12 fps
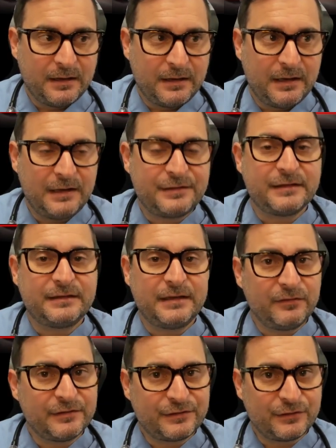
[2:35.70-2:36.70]
It's a
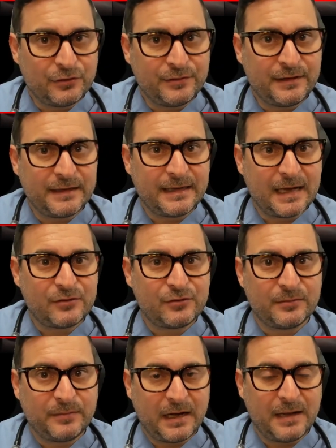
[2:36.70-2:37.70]
different surgery than a
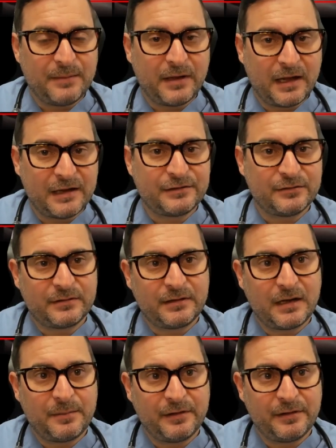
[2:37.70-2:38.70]
gastric bypass, so
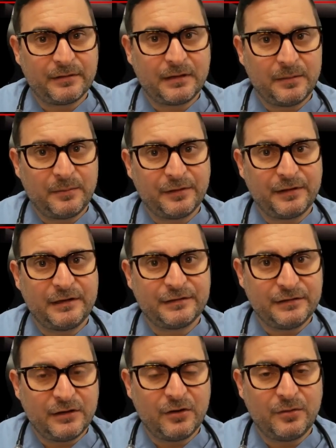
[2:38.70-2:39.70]
couple things to
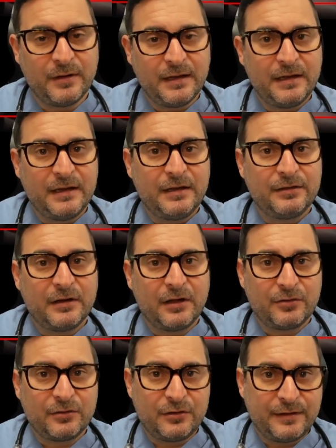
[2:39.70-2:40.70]
know. Other
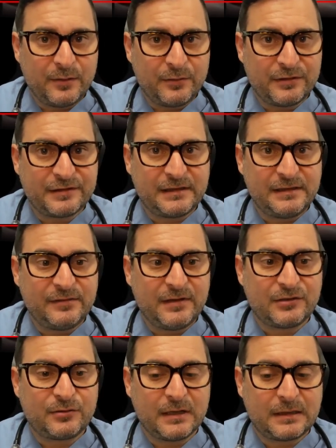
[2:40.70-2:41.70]
good thing with the sleeve
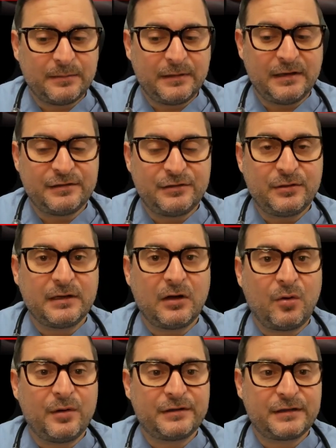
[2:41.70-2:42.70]
gastrectomy is you can
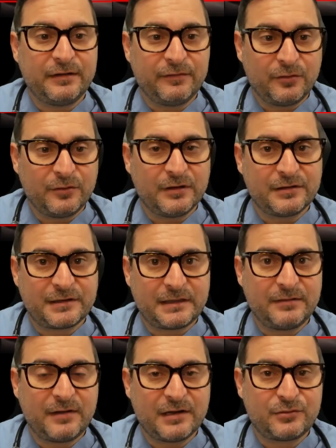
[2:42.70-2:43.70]
always convert a sleeve
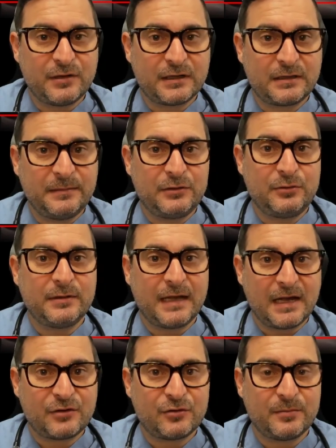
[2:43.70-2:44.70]
gastrectomy to a
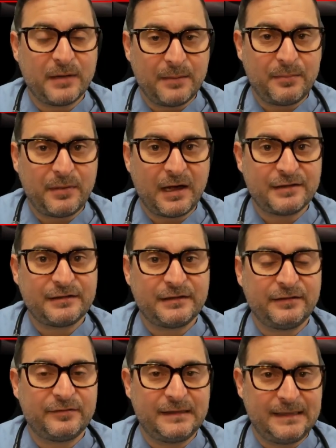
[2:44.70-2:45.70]
gastric bypass
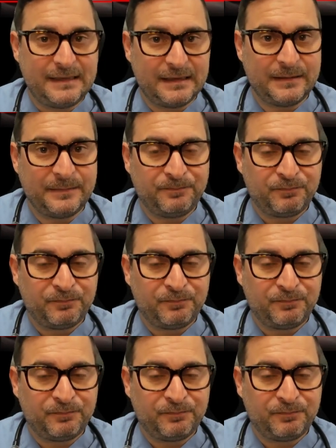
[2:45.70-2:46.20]
if needed.